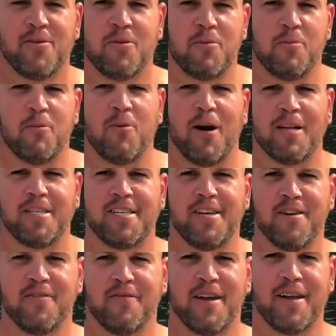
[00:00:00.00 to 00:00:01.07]
We've been watching
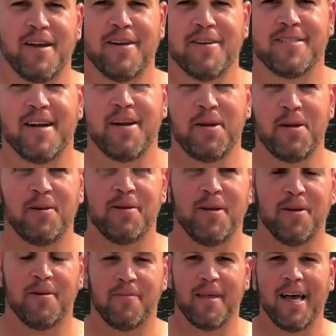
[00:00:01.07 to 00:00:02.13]
your videos on
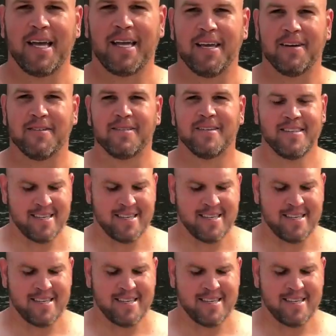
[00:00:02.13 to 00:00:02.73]
YouTube. Thank you.